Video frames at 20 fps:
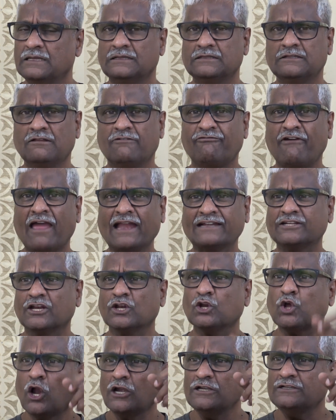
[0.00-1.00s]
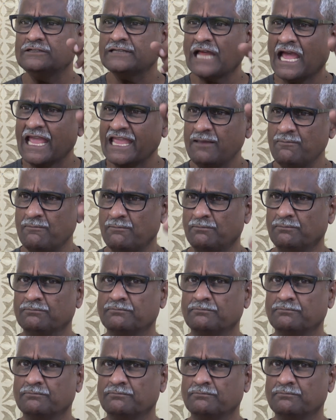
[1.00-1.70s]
The factor called time.